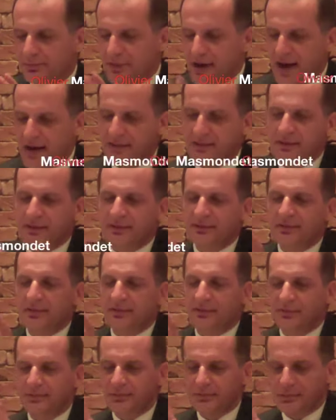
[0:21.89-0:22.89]
black,
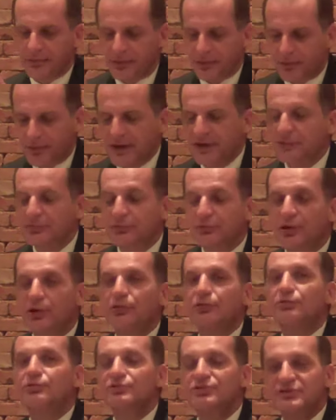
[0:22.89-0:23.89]
red
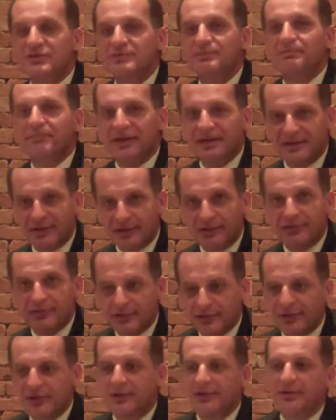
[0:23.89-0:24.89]
rose petal.
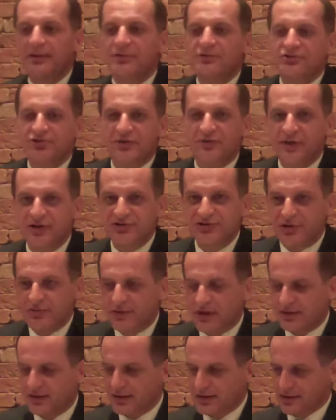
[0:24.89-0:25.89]
Gevrey
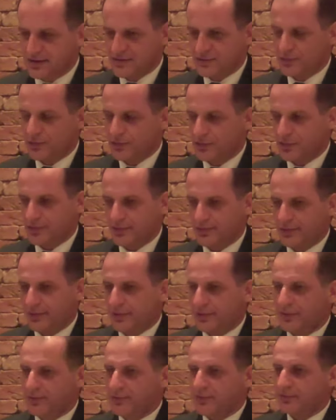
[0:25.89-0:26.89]
Chambertin is more
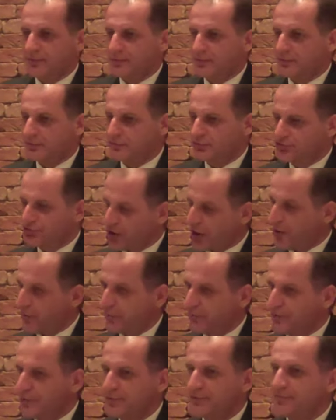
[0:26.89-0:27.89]

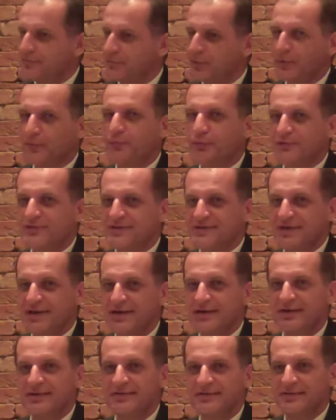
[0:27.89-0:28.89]
sharper, more
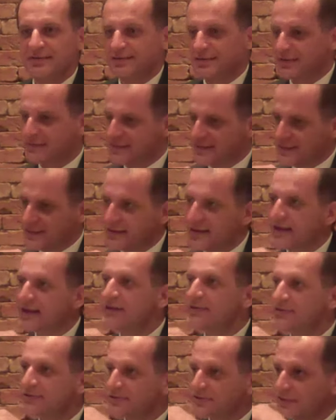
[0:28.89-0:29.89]
precise. It's
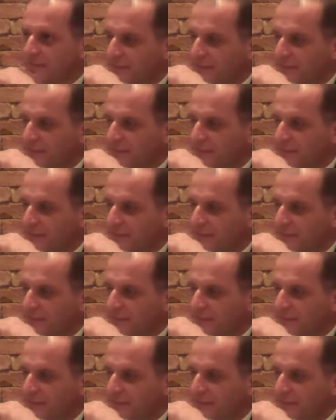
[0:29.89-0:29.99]
layers